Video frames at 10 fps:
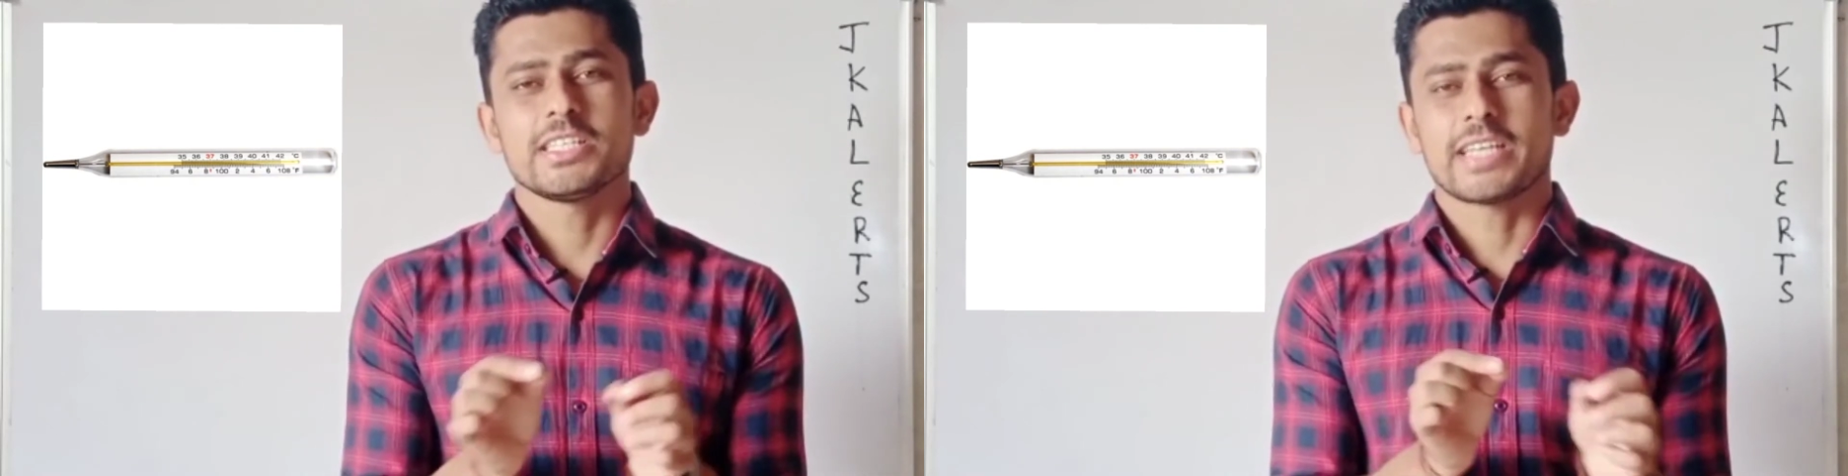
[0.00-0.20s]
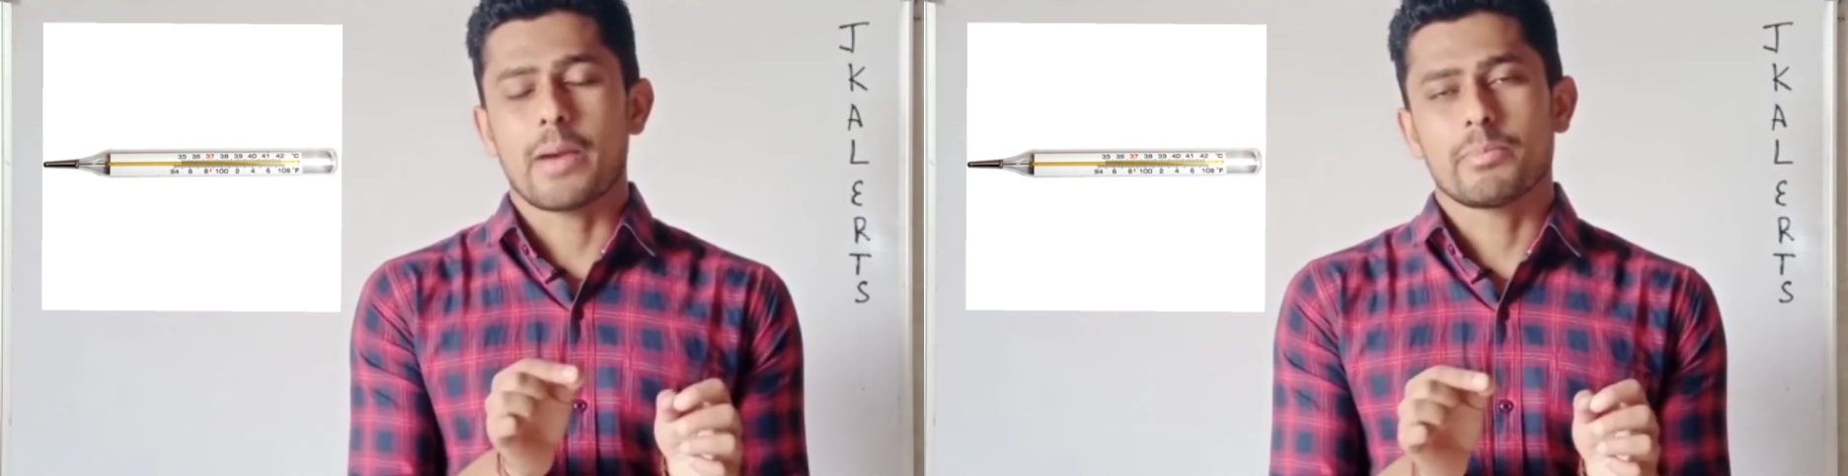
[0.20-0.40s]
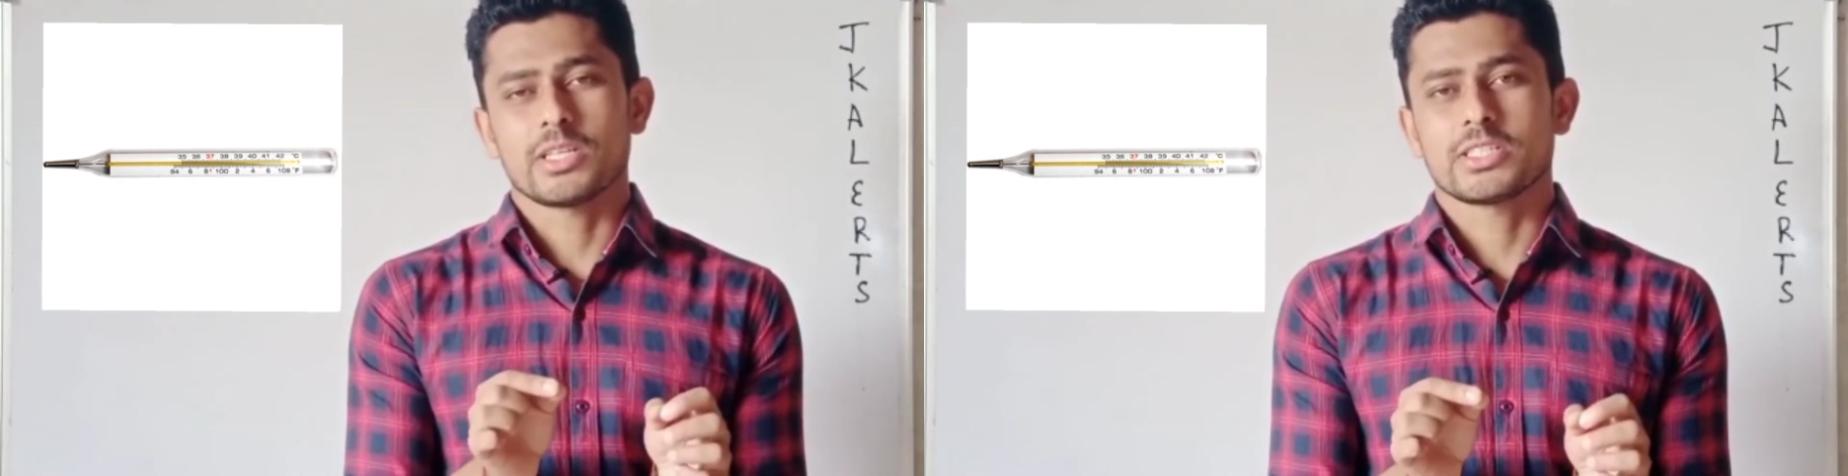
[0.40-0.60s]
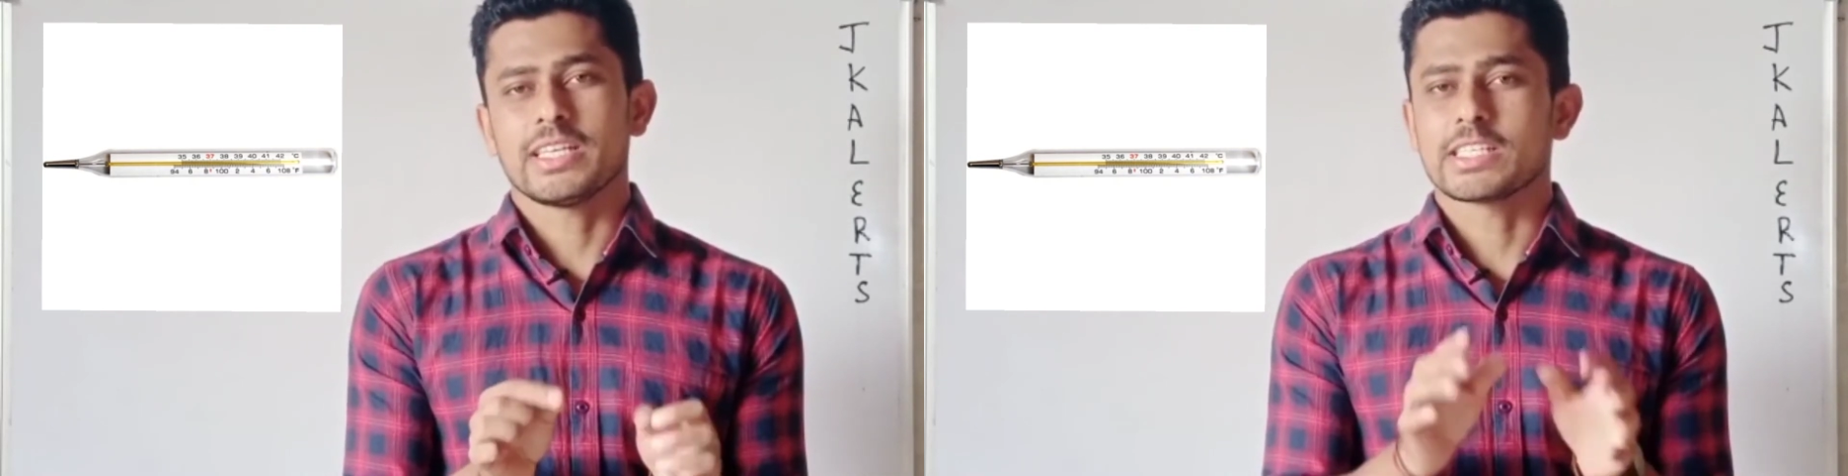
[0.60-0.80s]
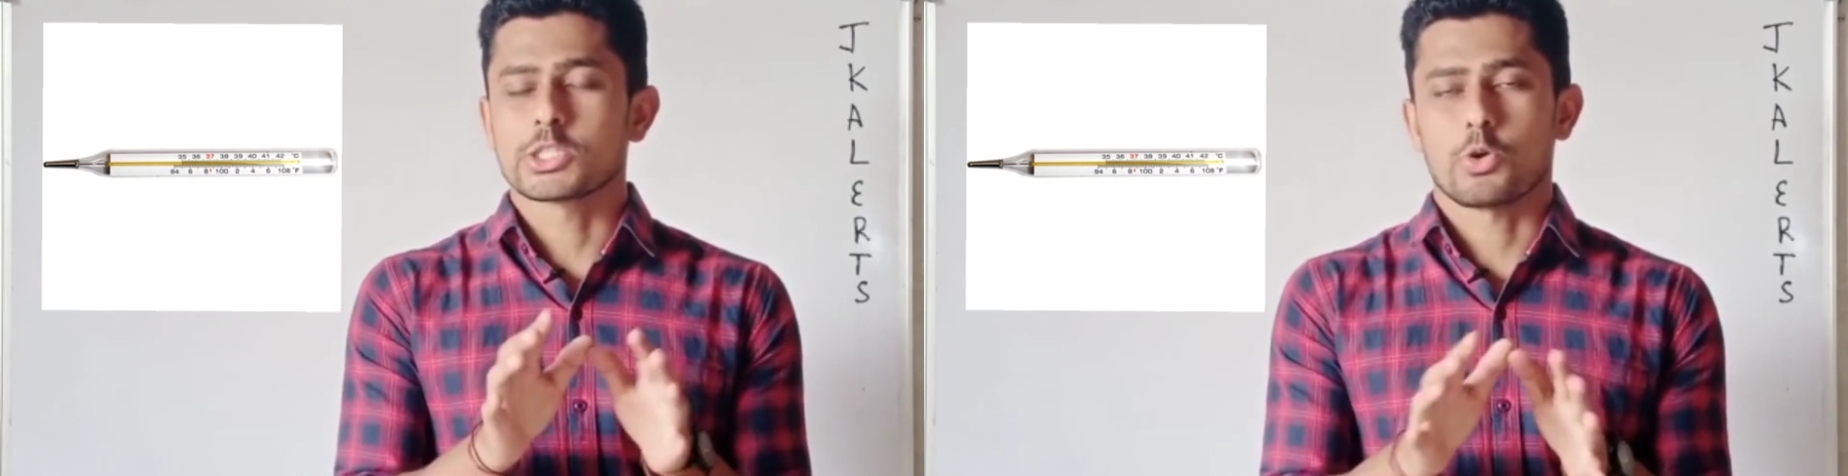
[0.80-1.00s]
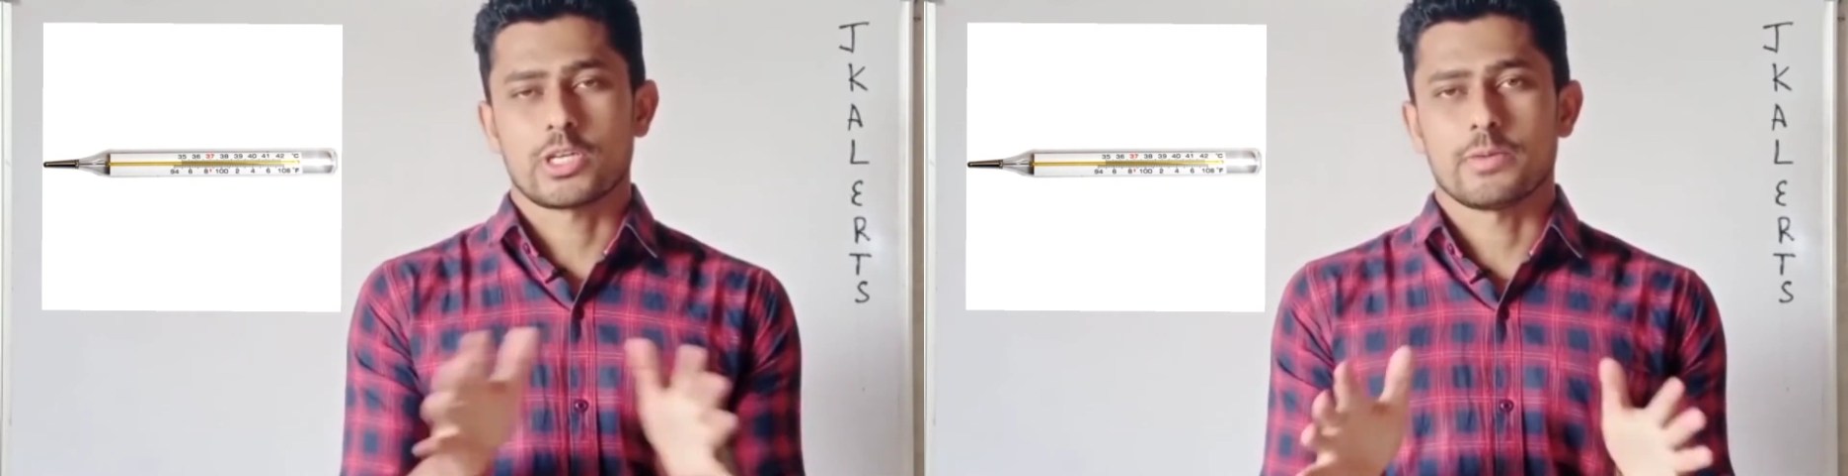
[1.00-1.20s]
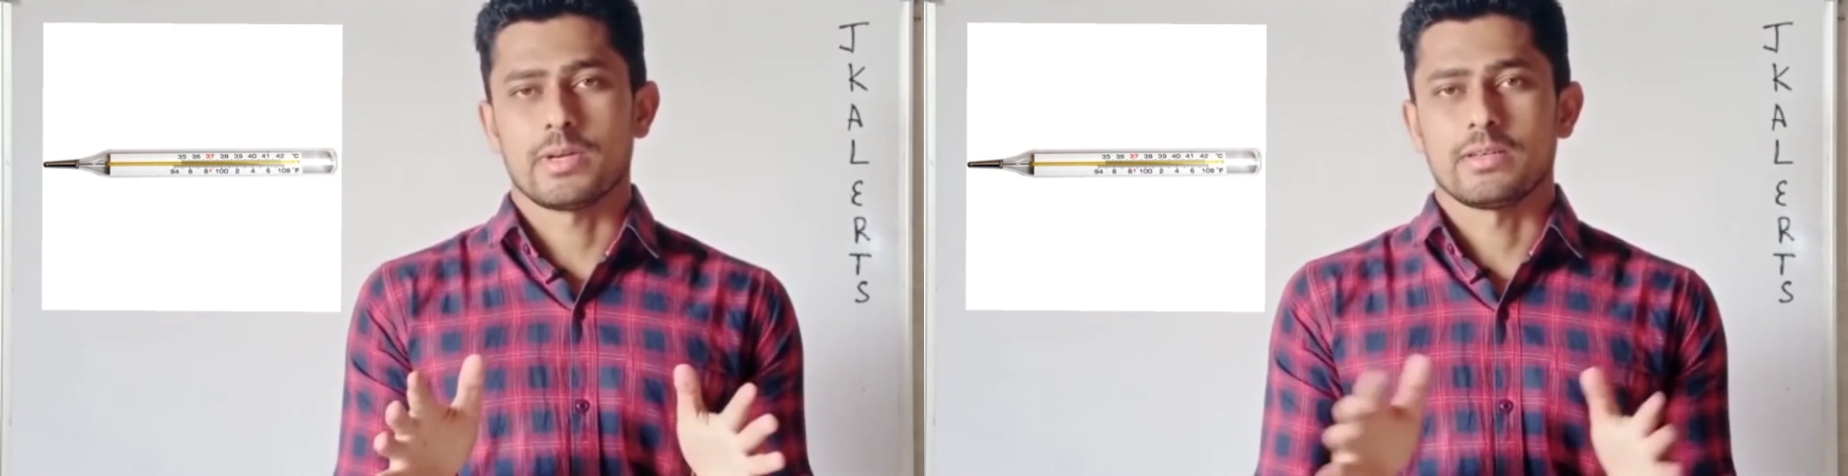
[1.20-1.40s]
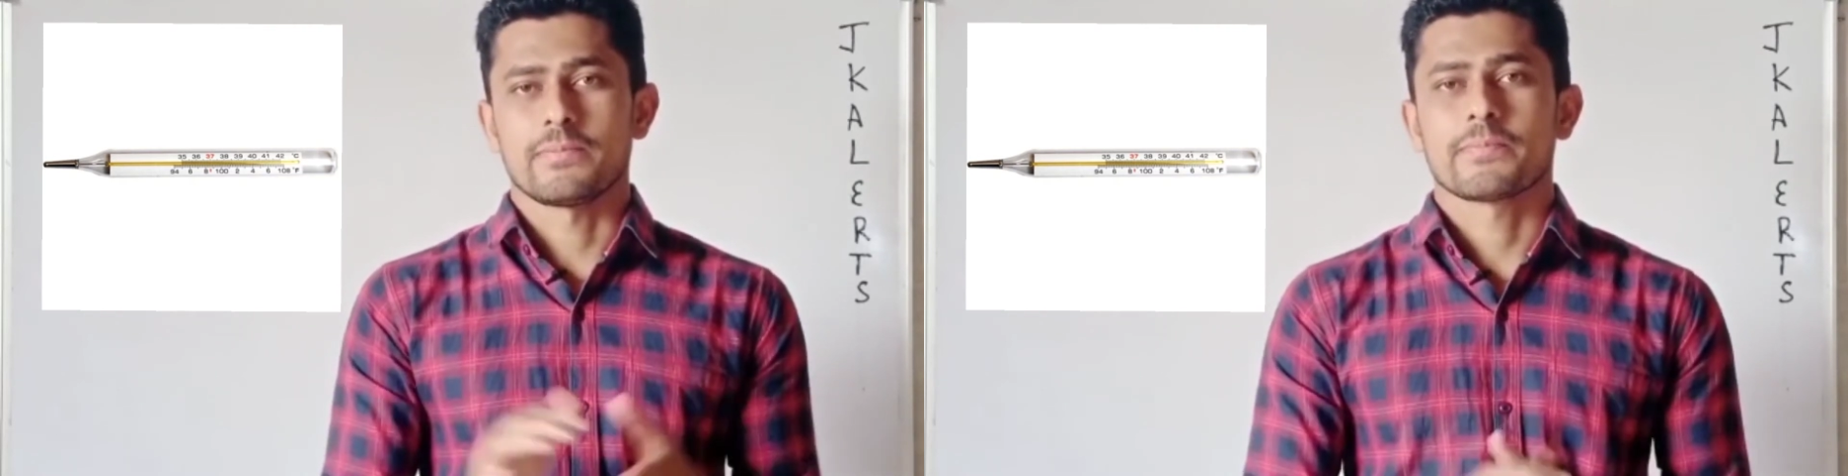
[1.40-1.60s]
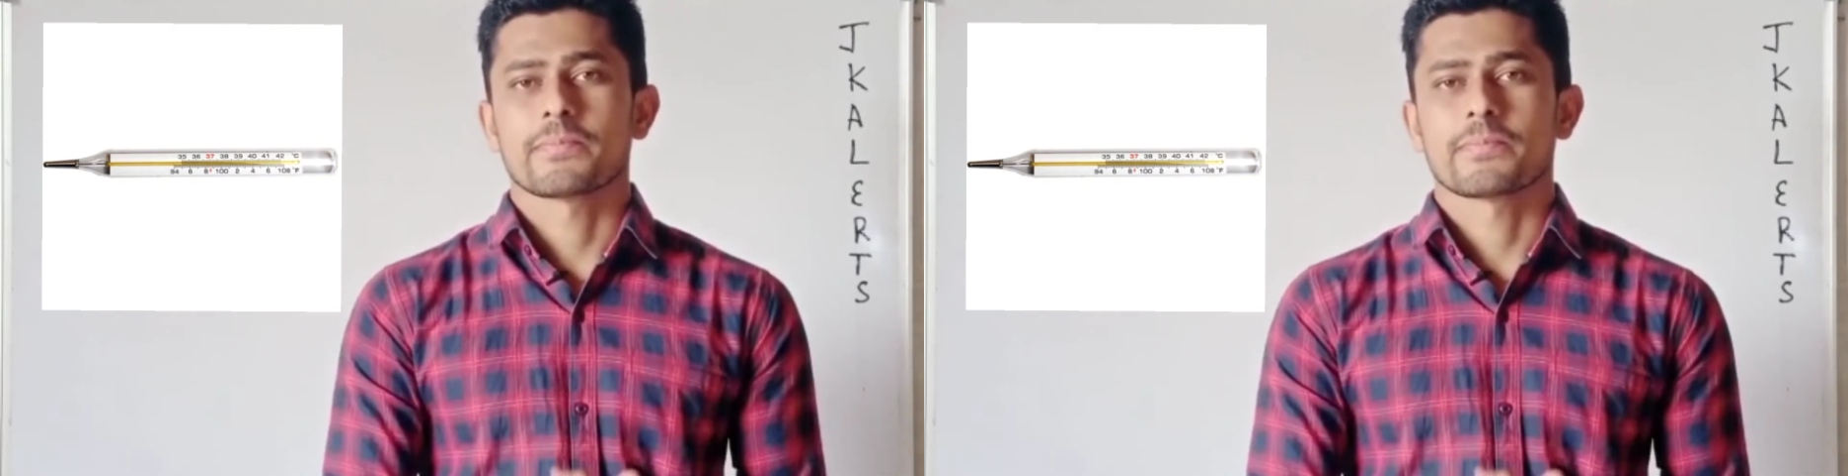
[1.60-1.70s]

in temperature is notable.